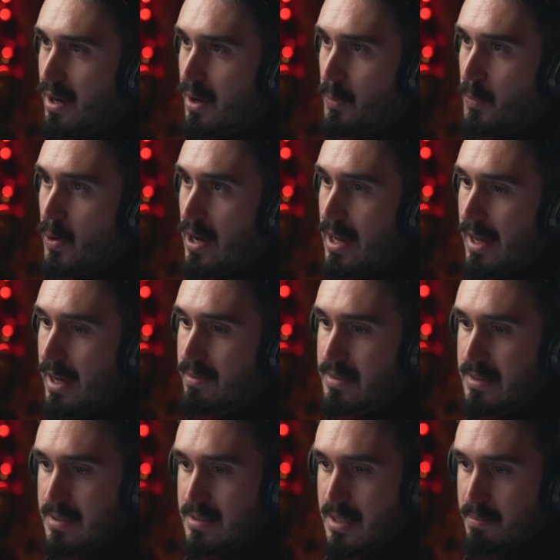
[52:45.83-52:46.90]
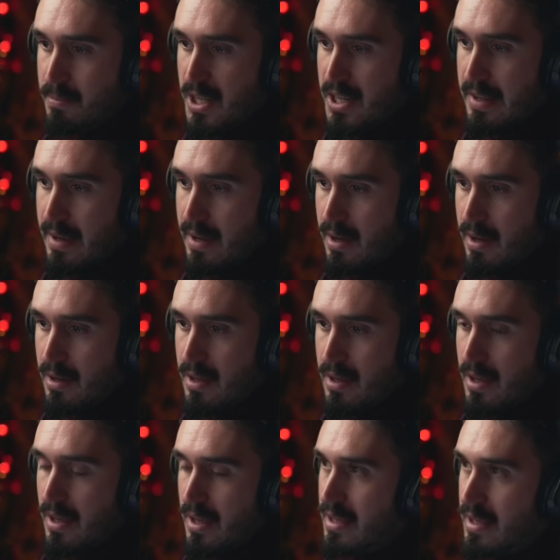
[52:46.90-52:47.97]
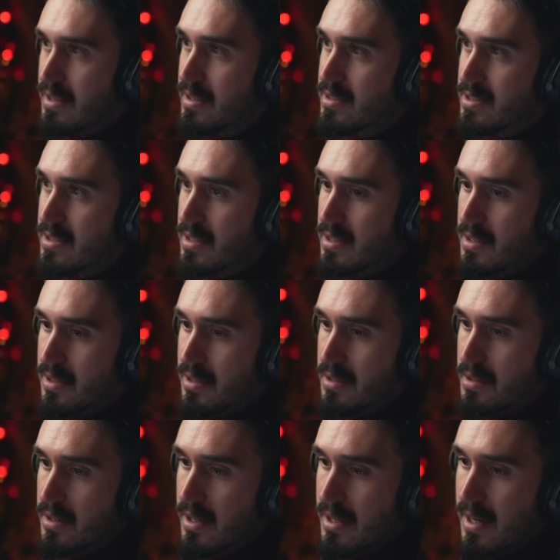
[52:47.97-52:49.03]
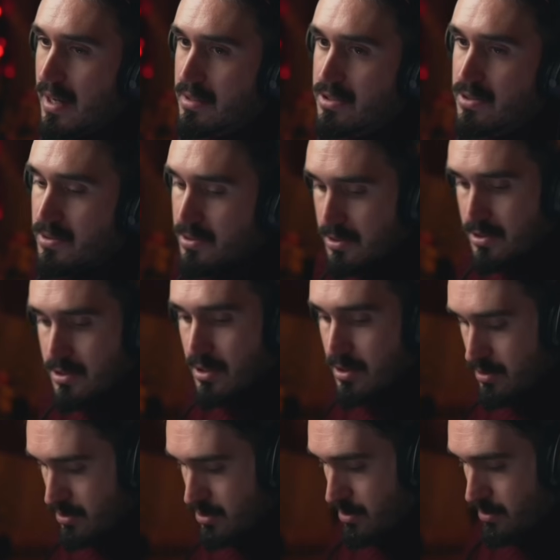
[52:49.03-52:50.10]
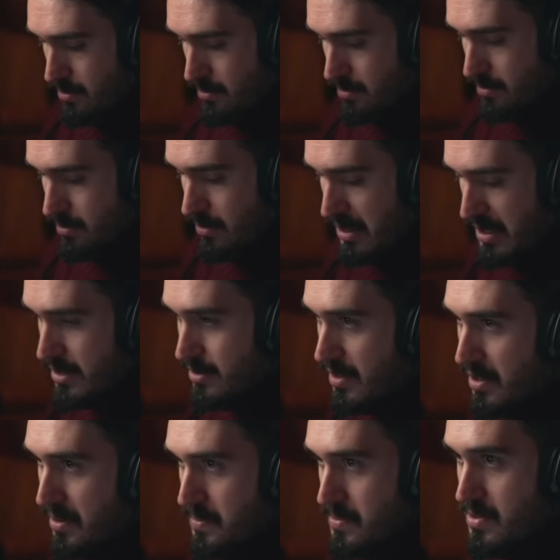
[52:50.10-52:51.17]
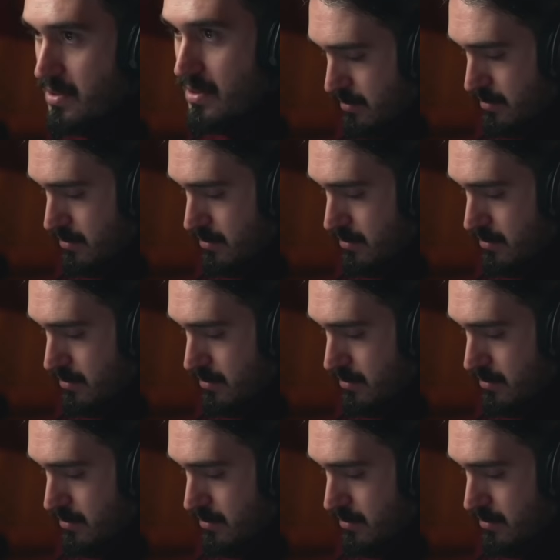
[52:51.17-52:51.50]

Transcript: what I have in the template here is the legatos. So here it goes.